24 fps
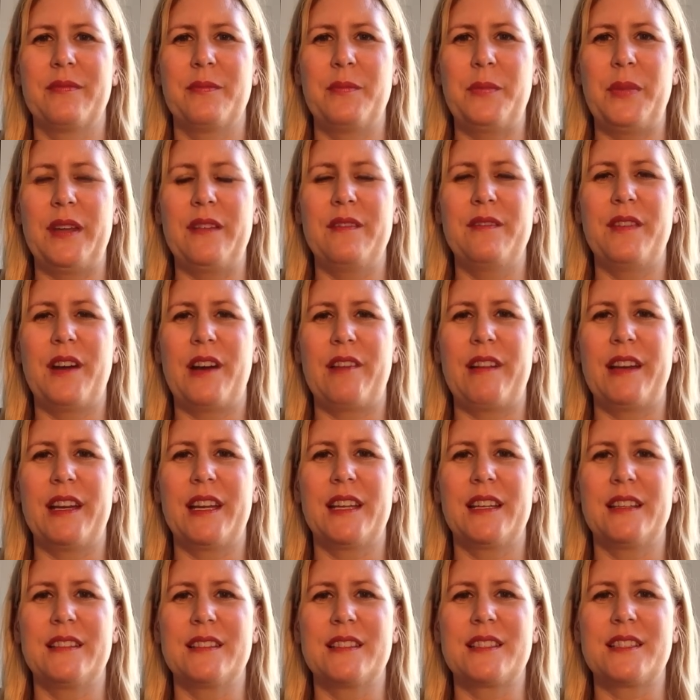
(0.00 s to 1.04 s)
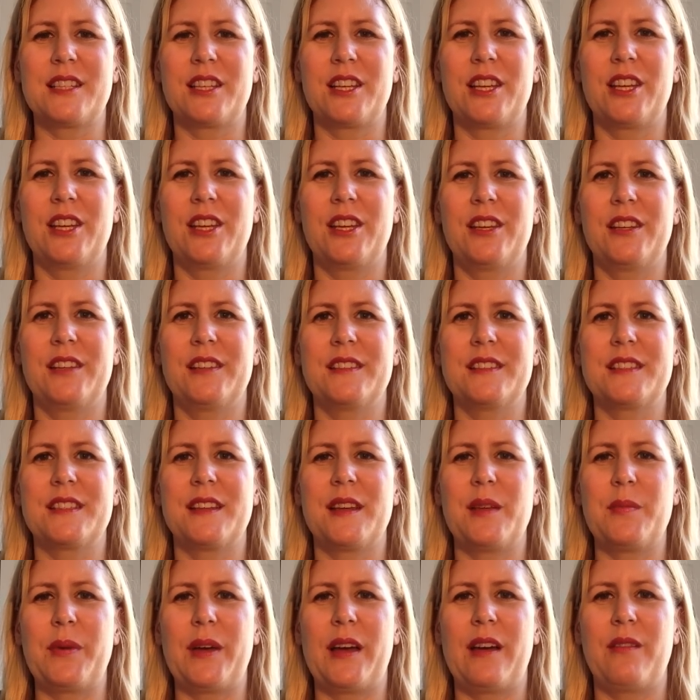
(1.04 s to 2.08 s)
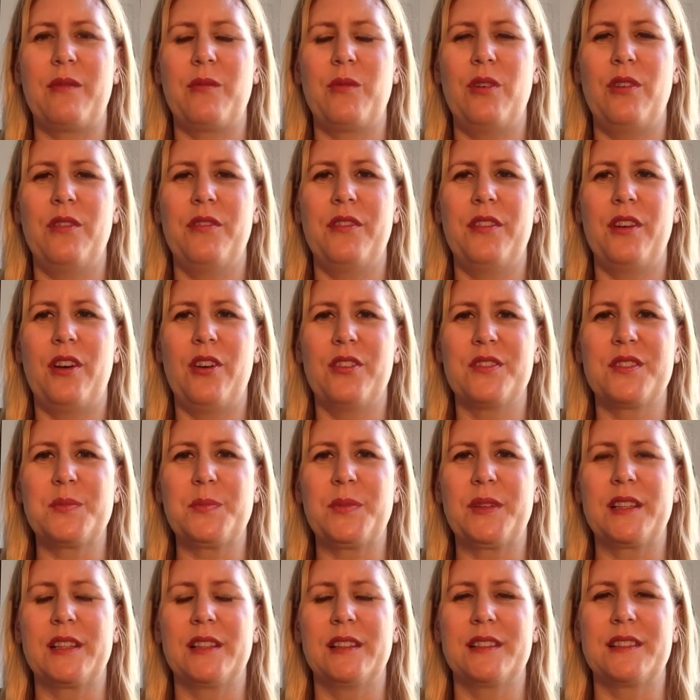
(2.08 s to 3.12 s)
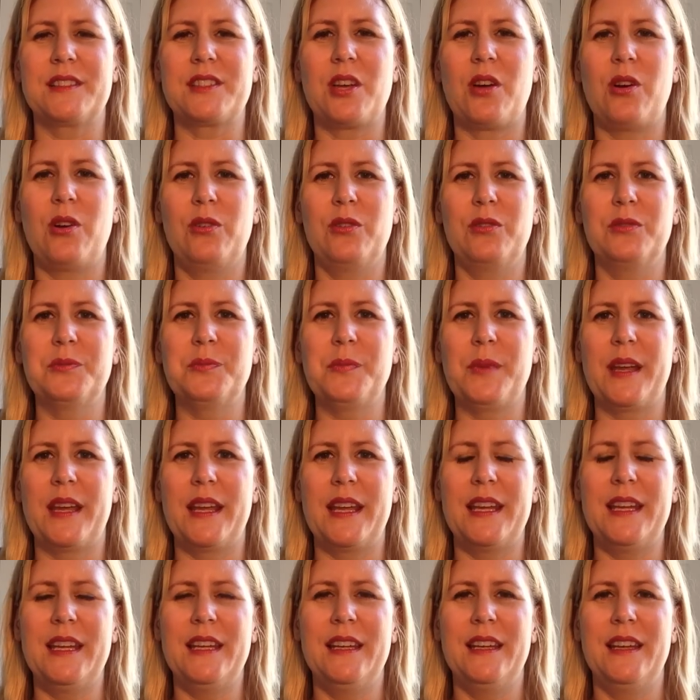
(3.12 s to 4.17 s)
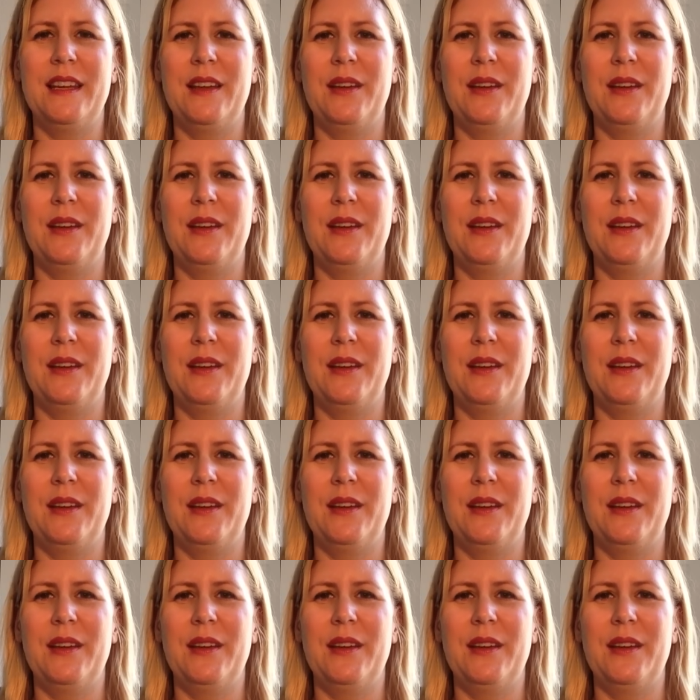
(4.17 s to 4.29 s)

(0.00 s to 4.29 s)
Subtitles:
been very concerned about what the hospital had told me